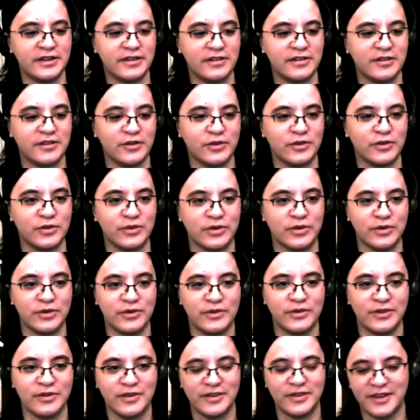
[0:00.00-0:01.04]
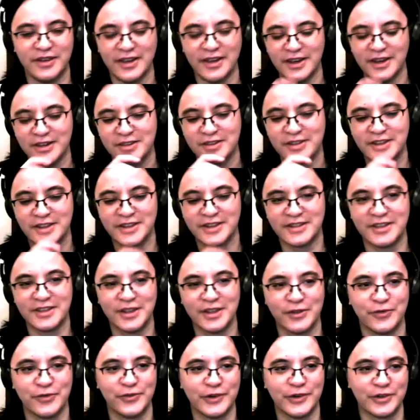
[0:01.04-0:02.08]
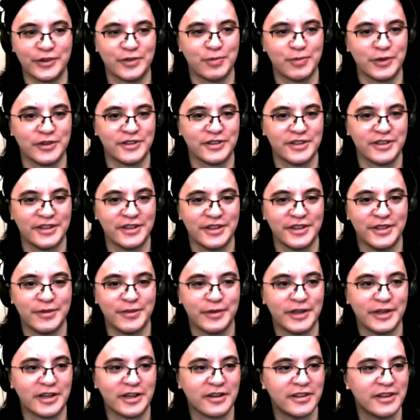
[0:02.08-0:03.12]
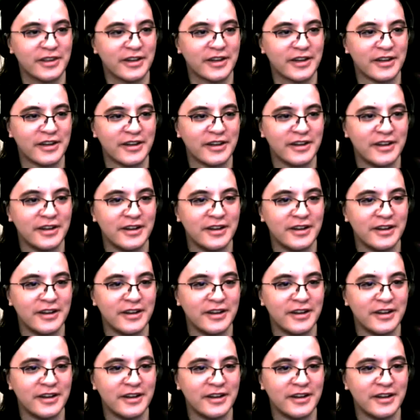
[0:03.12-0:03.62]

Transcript: so that he's not the first person on the block there.